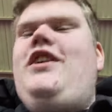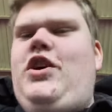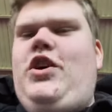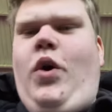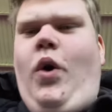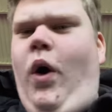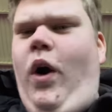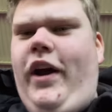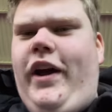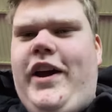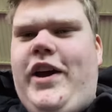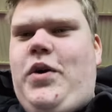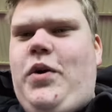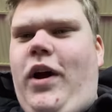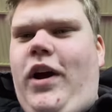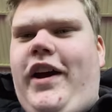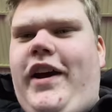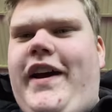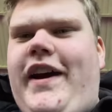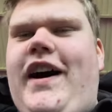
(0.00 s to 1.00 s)
Quality,
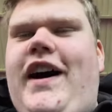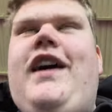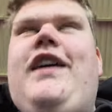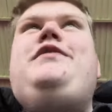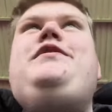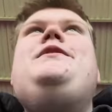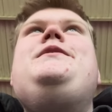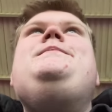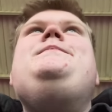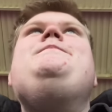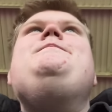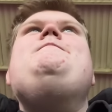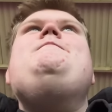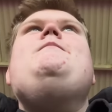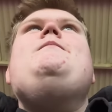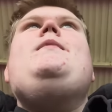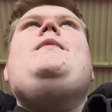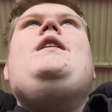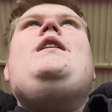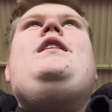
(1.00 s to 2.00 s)
quality art.
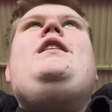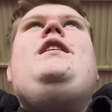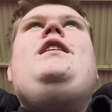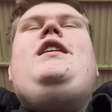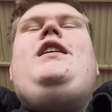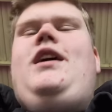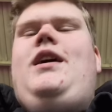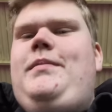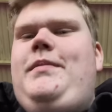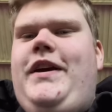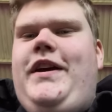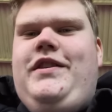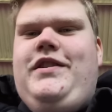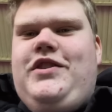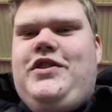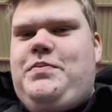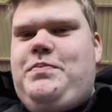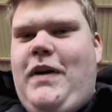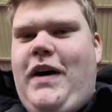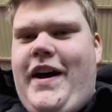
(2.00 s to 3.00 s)
I mean,
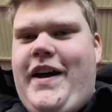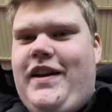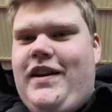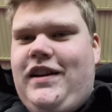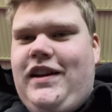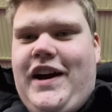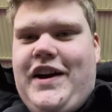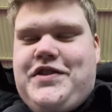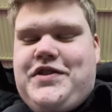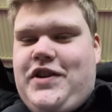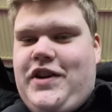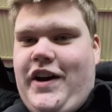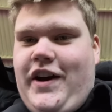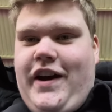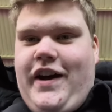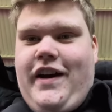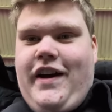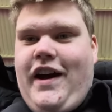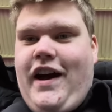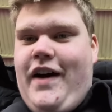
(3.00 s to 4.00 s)
despite
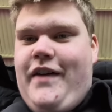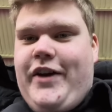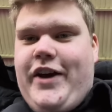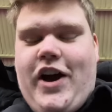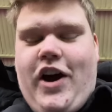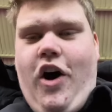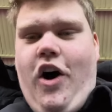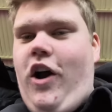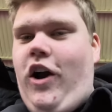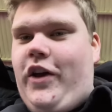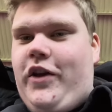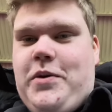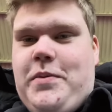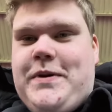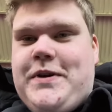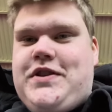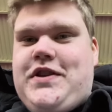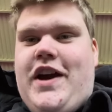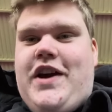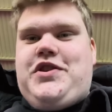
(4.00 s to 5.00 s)
Leicester having all of the
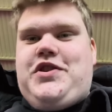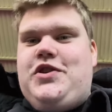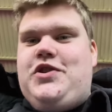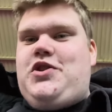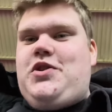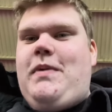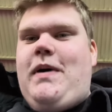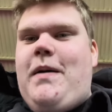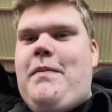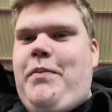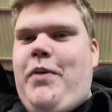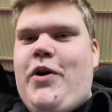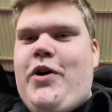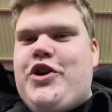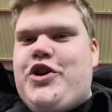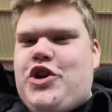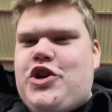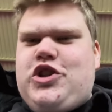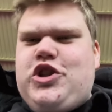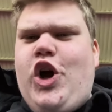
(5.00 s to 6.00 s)
possession, somehow
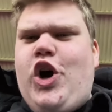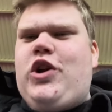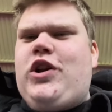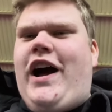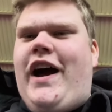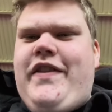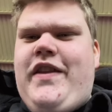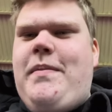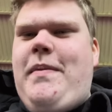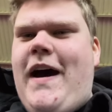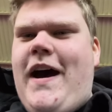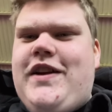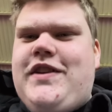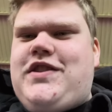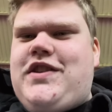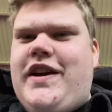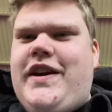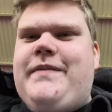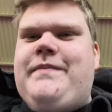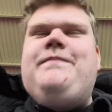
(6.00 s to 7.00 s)
Boro just looked like the better
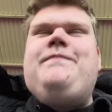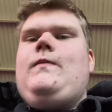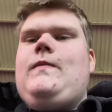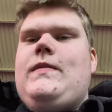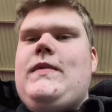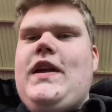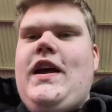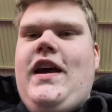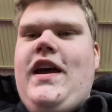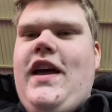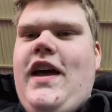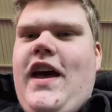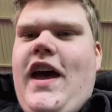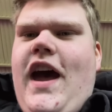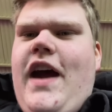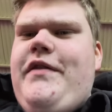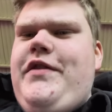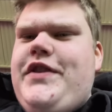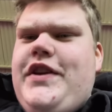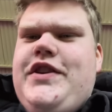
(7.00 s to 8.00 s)
team.
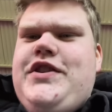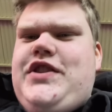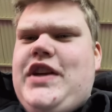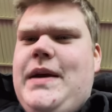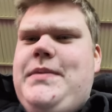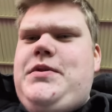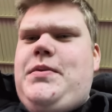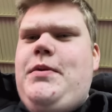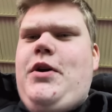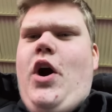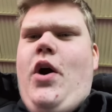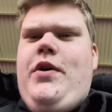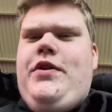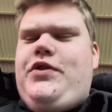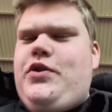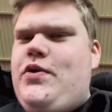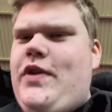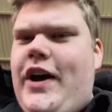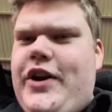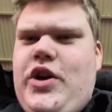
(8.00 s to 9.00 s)
Everything seems to be going
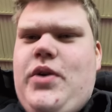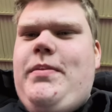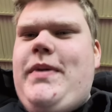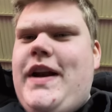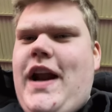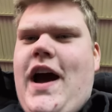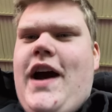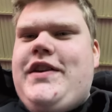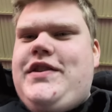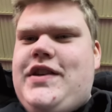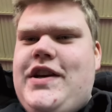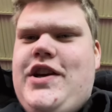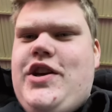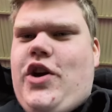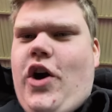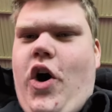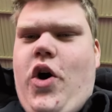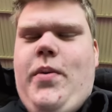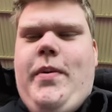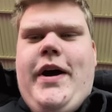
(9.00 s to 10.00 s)
through that number 19
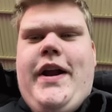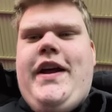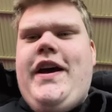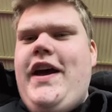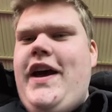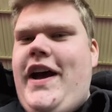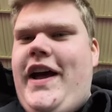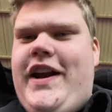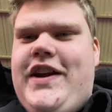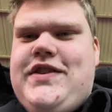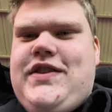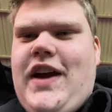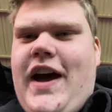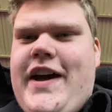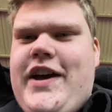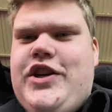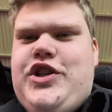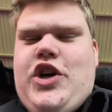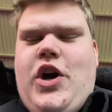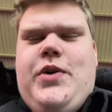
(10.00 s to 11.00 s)
Coburn and
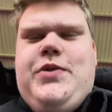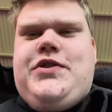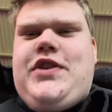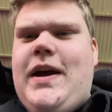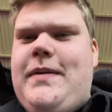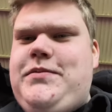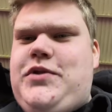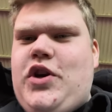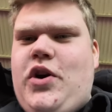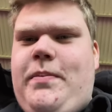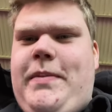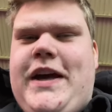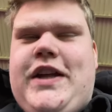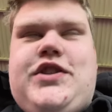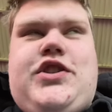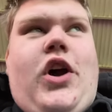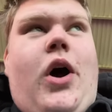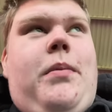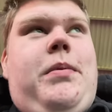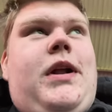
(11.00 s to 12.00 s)
Isaiah Jones. Them two
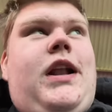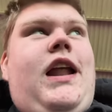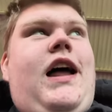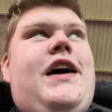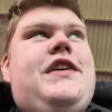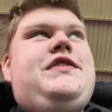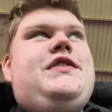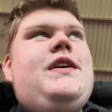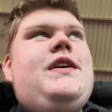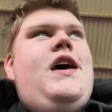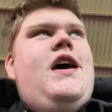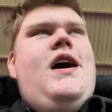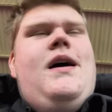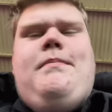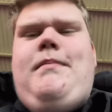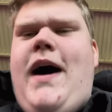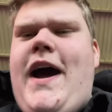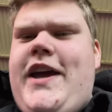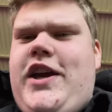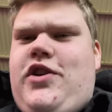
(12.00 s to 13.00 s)
being top class.
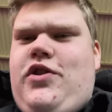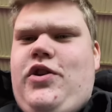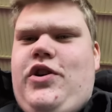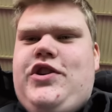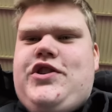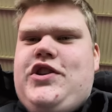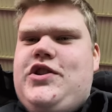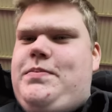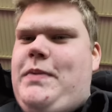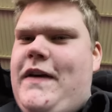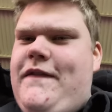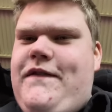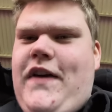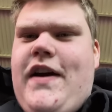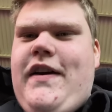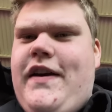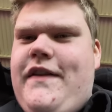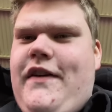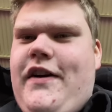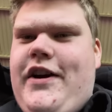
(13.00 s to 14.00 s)
Matty Crooks has been
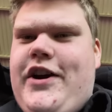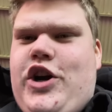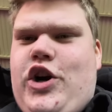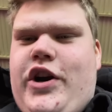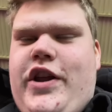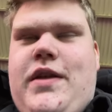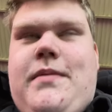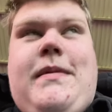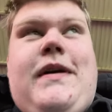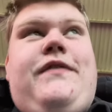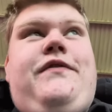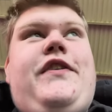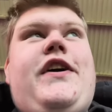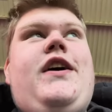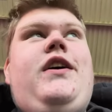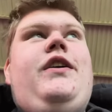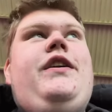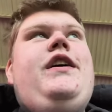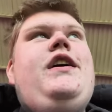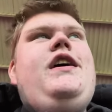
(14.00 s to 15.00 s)
very, very good in the
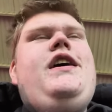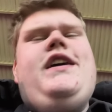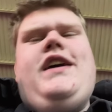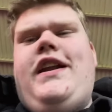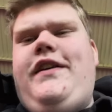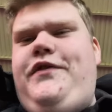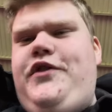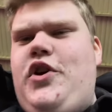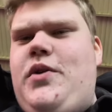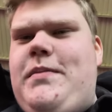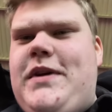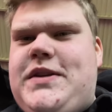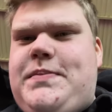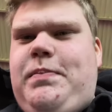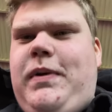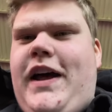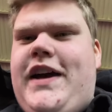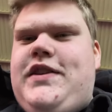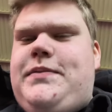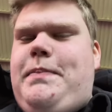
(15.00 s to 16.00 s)
midfield. He had a few
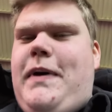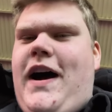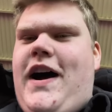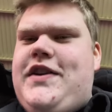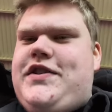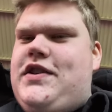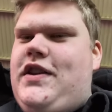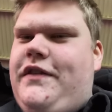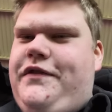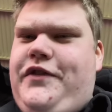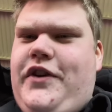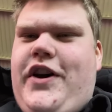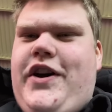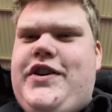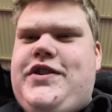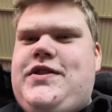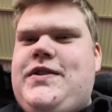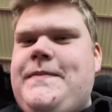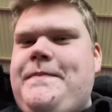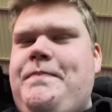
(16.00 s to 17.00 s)
misplaced passes in the
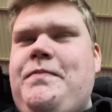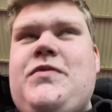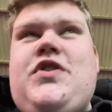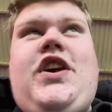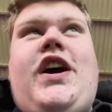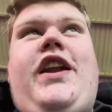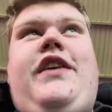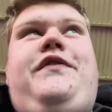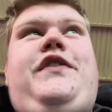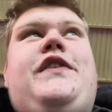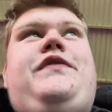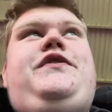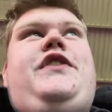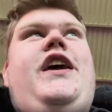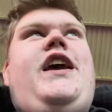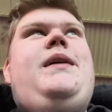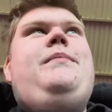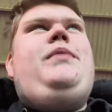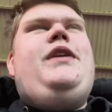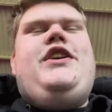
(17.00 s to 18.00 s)
first 10 or
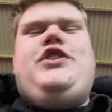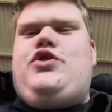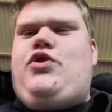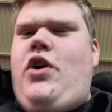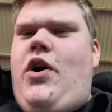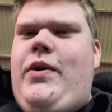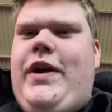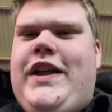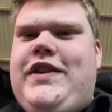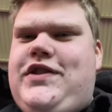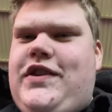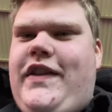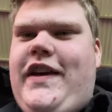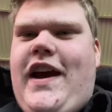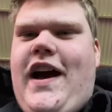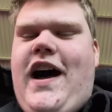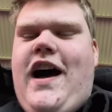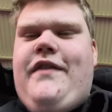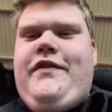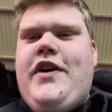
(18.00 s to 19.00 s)
15, but he's grown into the
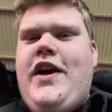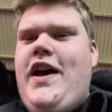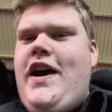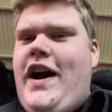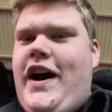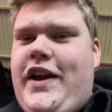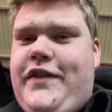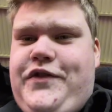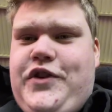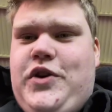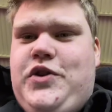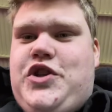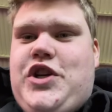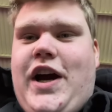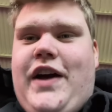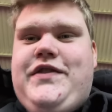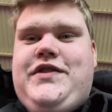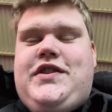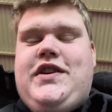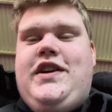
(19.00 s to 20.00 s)
art, had a few
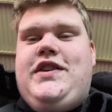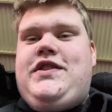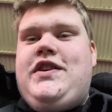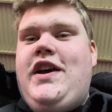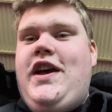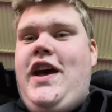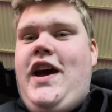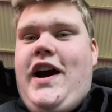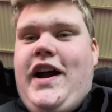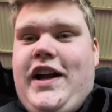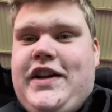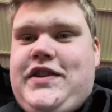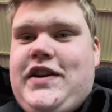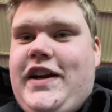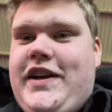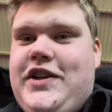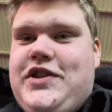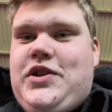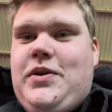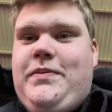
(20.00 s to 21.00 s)
chances. And I'll tell
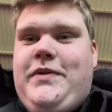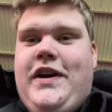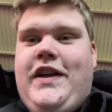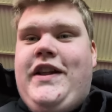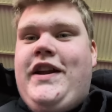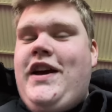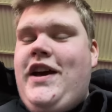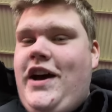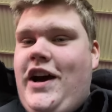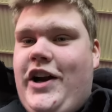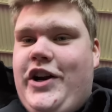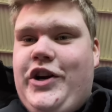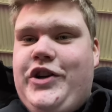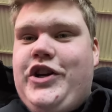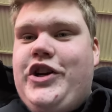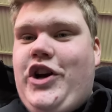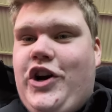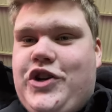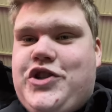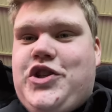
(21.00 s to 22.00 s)
you something, an
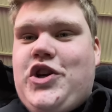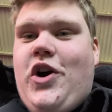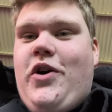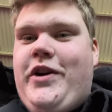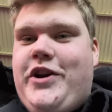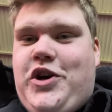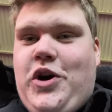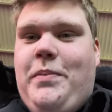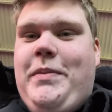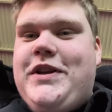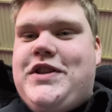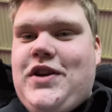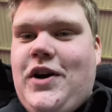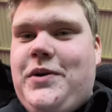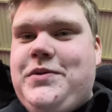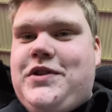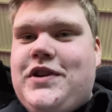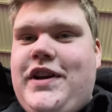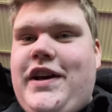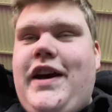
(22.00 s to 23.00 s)
underdog story could be
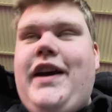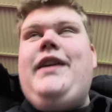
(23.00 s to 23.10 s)
told today.